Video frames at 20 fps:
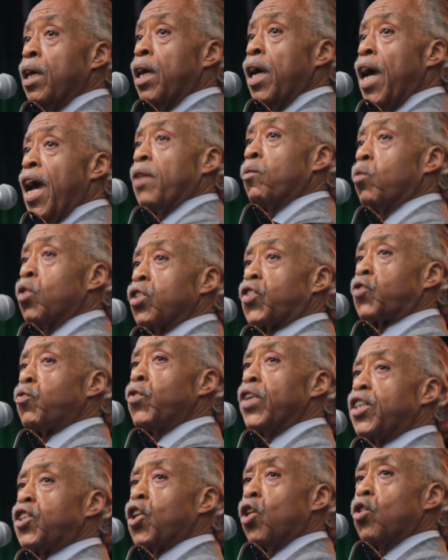and was
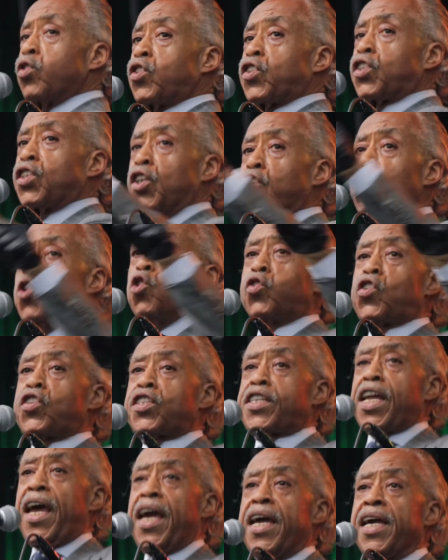reduced to you
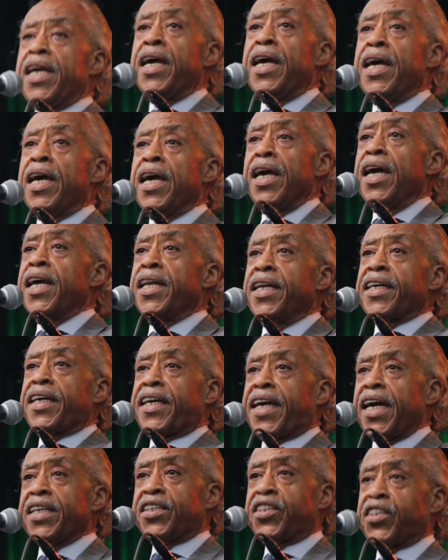stay in the
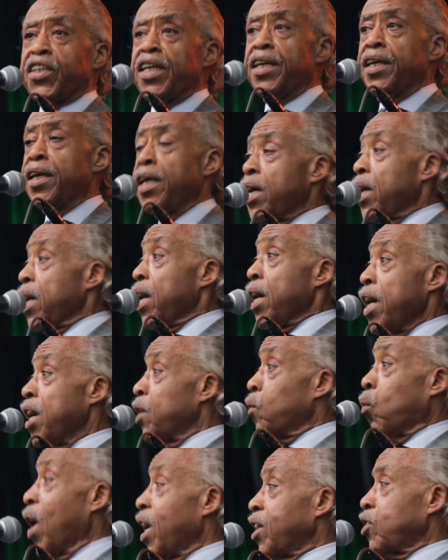kitchen.
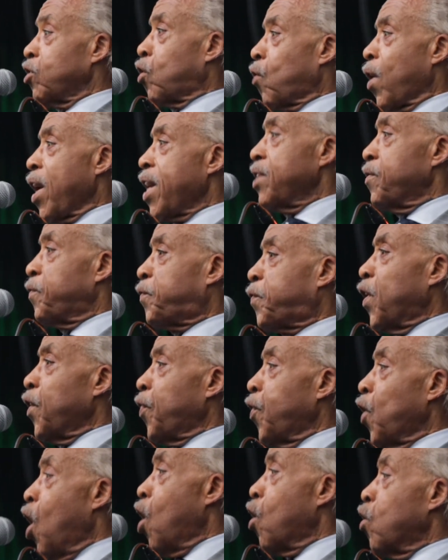It wasn't great for
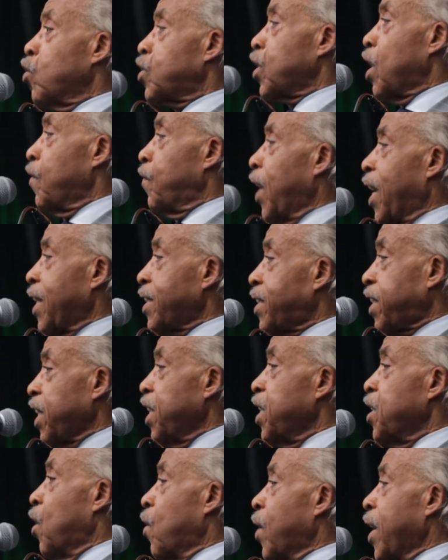those of
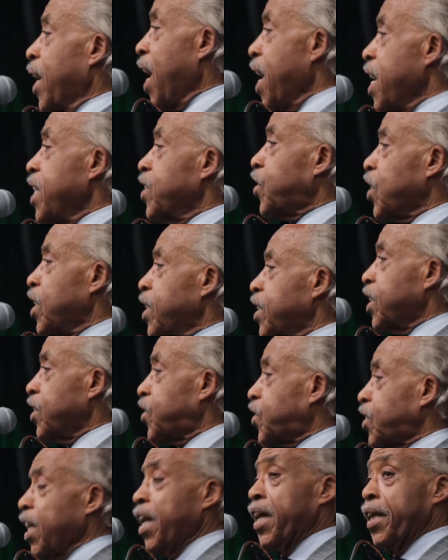Latino and Asian
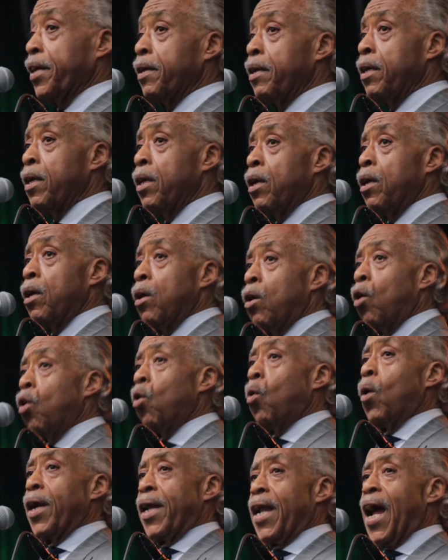descent
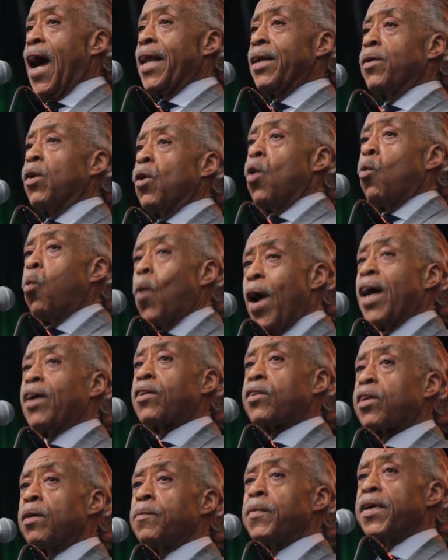who were not
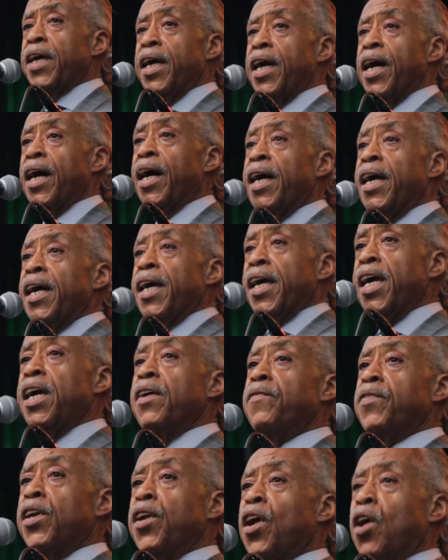welcome here,
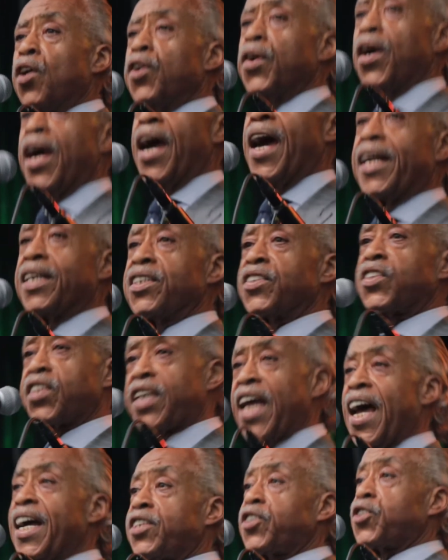even though you had a
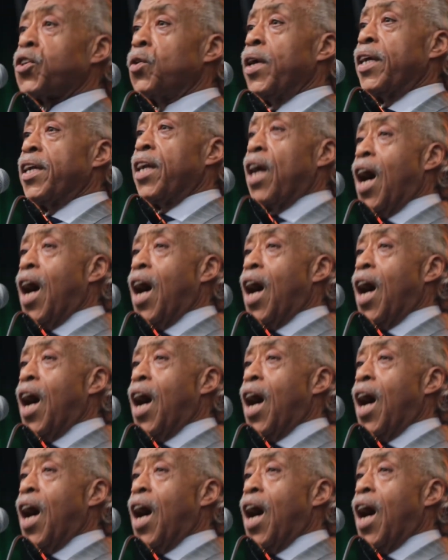statue in the